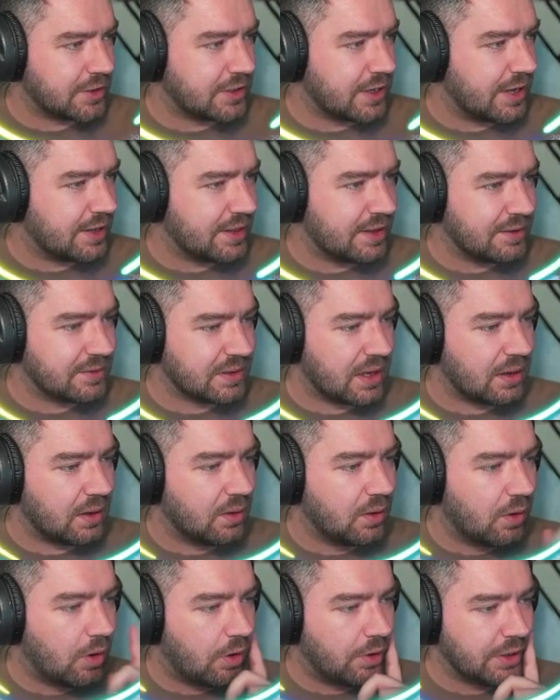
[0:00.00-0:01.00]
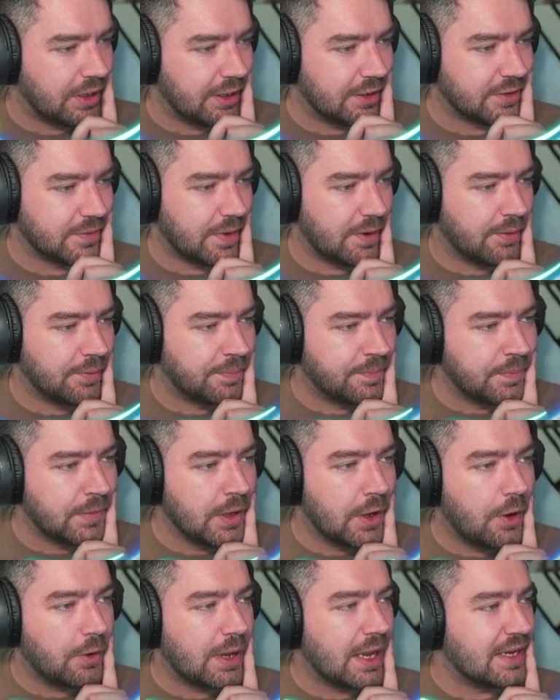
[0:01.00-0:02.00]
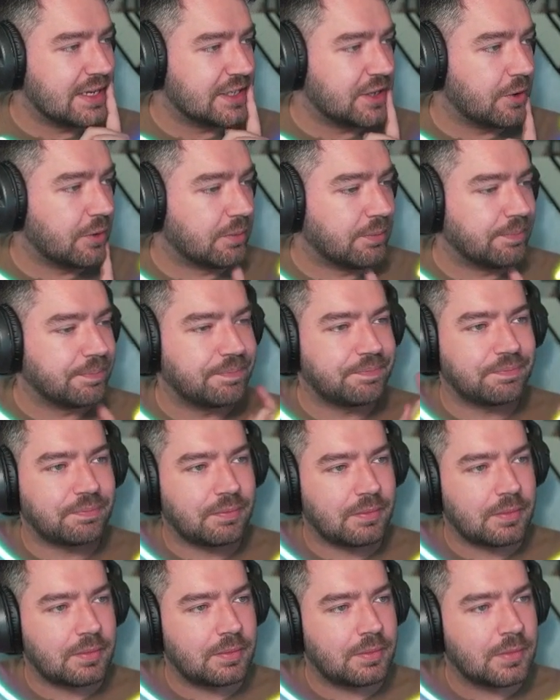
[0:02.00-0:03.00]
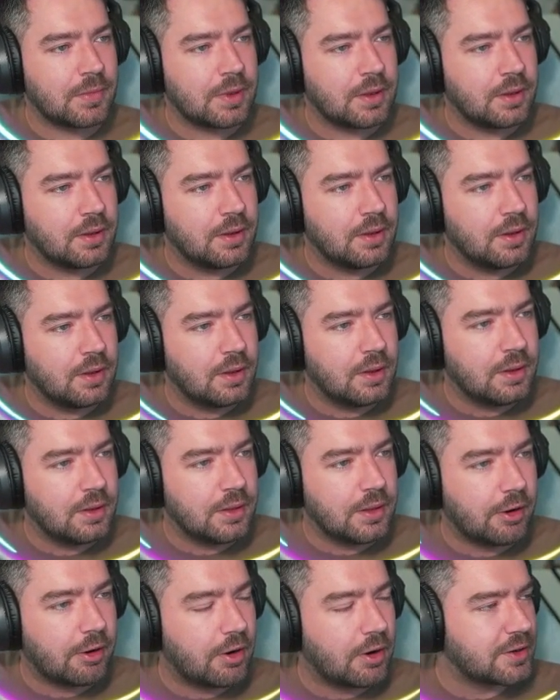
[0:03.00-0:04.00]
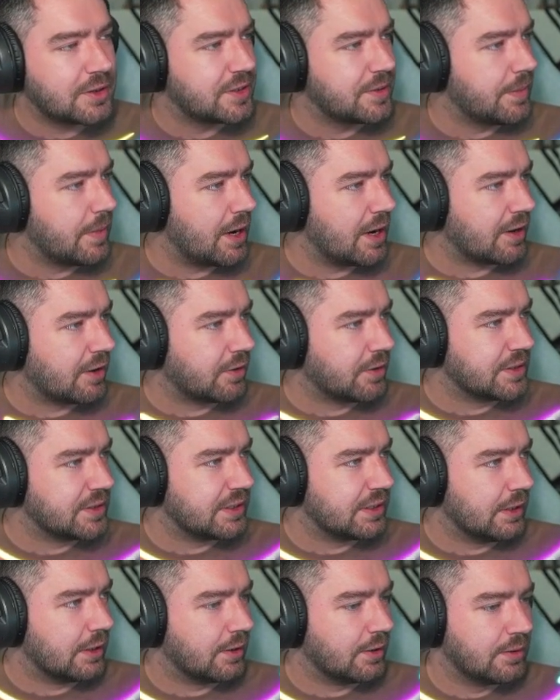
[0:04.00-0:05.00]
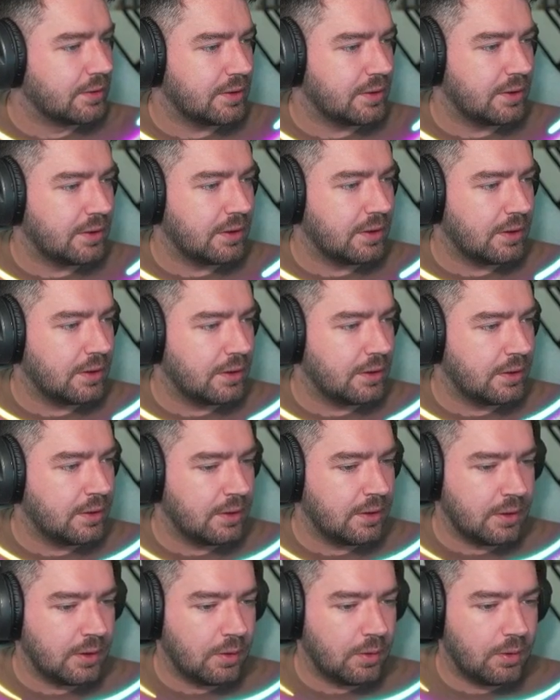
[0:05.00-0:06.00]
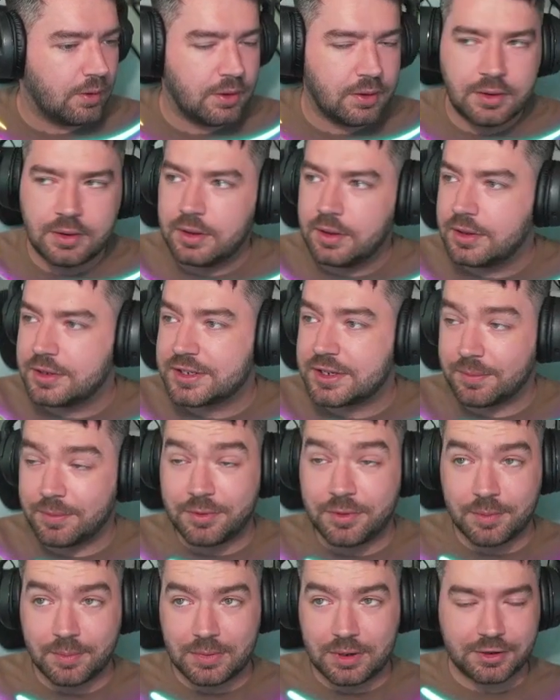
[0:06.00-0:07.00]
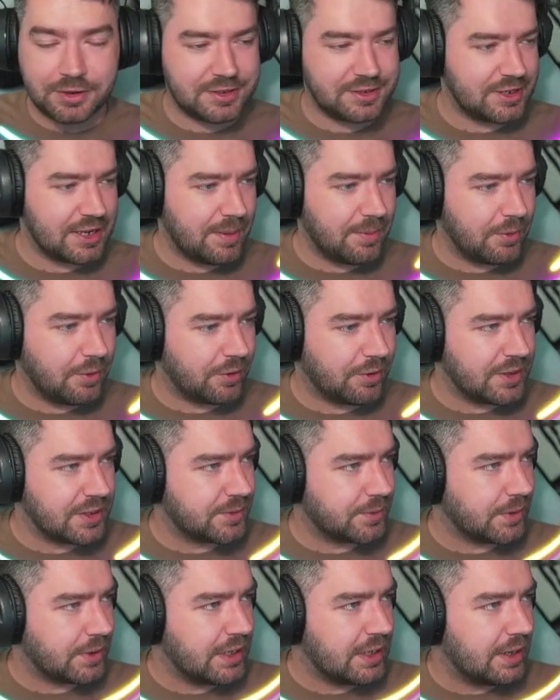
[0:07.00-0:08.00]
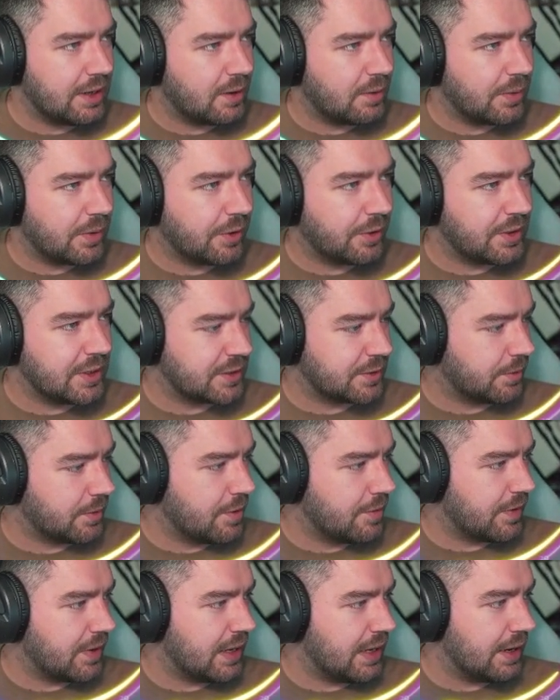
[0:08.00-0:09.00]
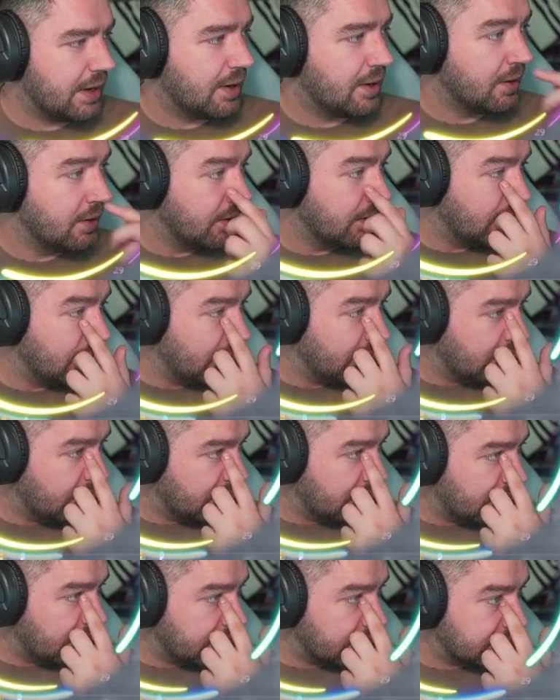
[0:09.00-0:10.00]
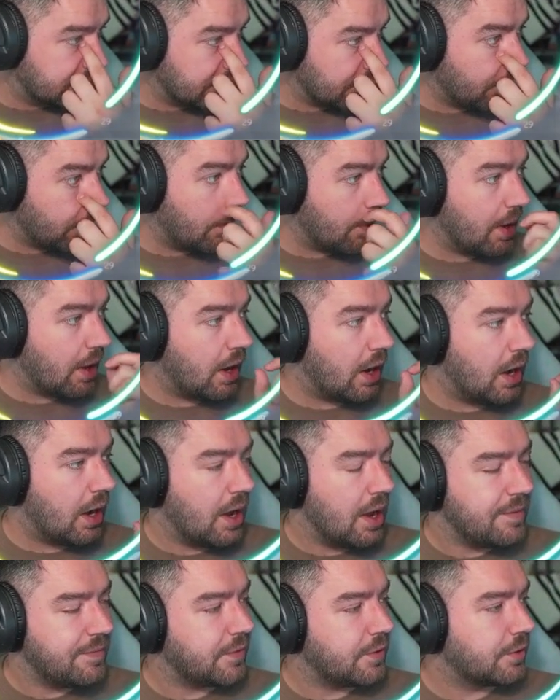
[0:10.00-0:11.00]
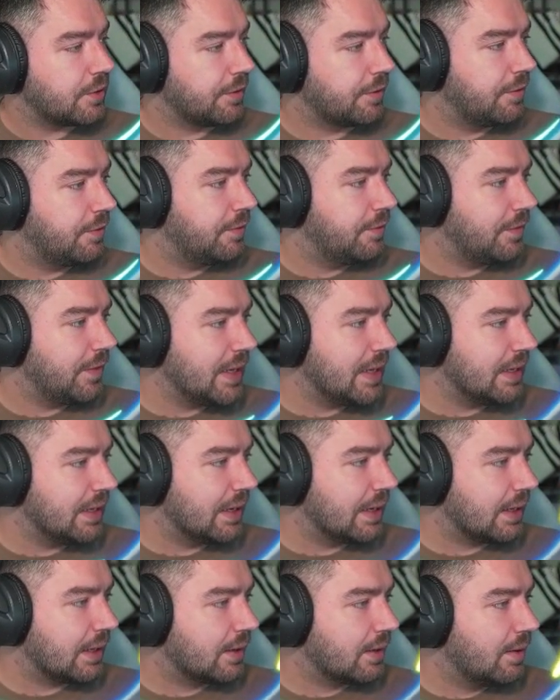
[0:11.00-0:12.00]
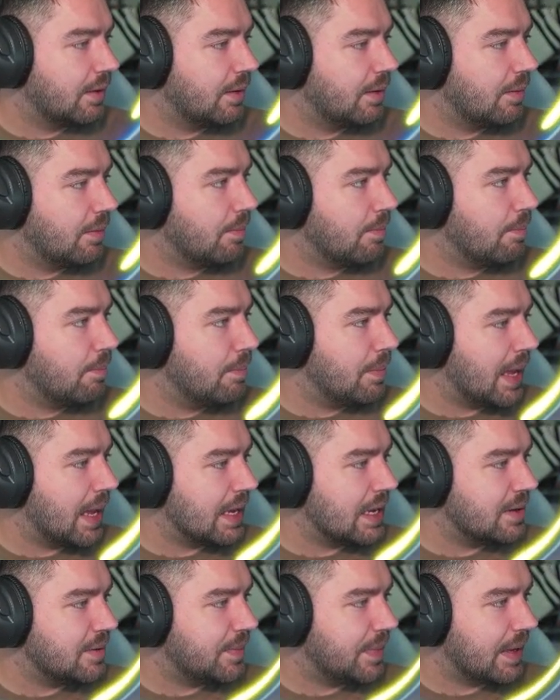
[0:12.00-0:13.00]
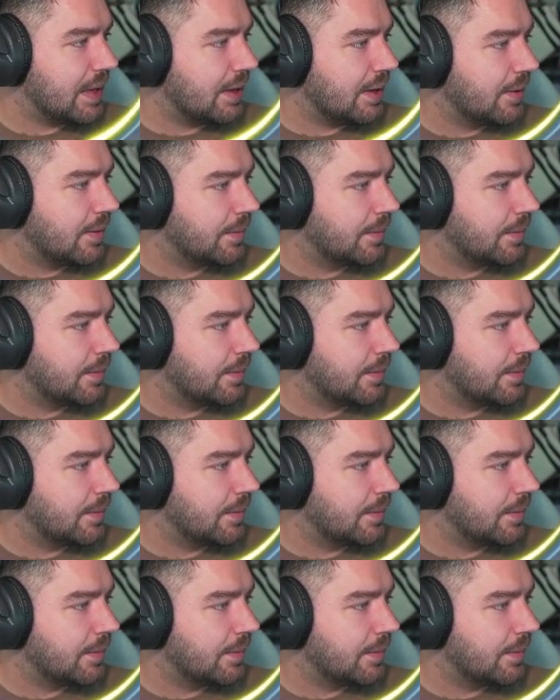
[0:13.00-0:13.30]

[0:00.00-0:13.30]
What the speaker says: yeah, there's a lot on here as well. Okay, so there are some icons here. Some of them look the same. We've got this one here. We've got this one over here. So I've got a feeling maybe...